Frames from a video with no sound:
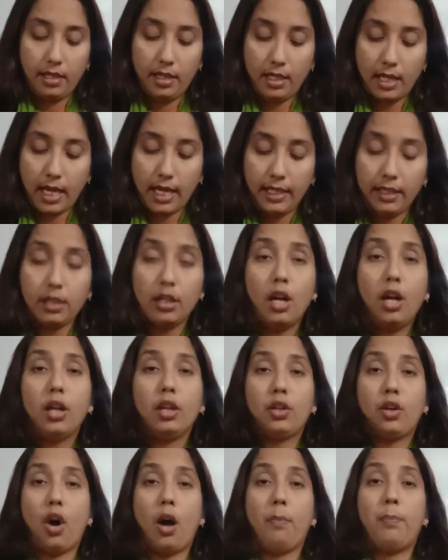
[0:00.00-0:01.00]
like
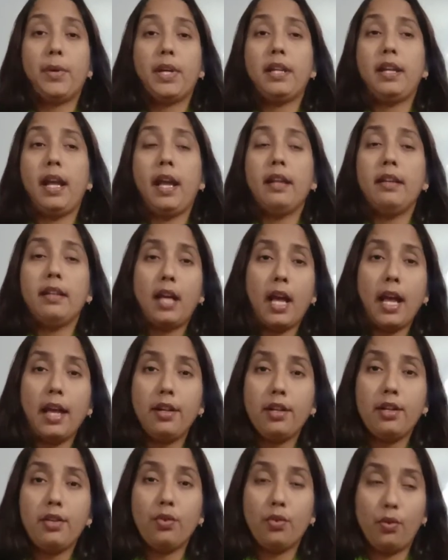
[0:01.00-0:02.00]
copper and
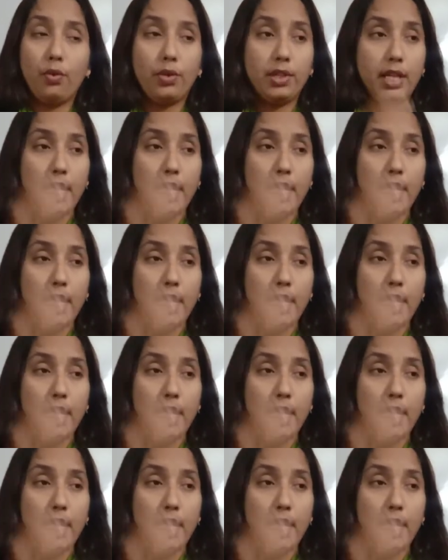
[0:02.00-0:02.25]
iron ore.